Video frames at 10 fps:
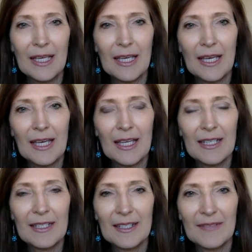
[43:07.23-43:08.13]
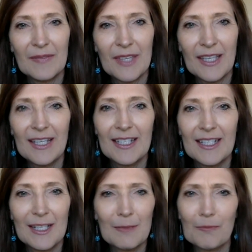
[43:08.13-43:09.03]
And it's
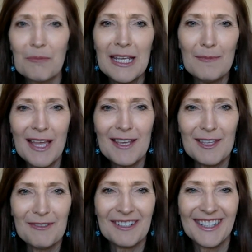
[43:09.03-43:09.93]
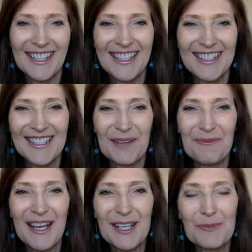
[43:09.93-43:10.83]
a mini menu, really, in some
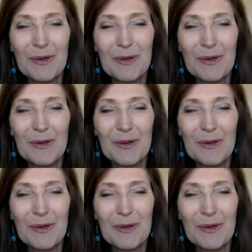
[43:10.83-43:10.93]
ways.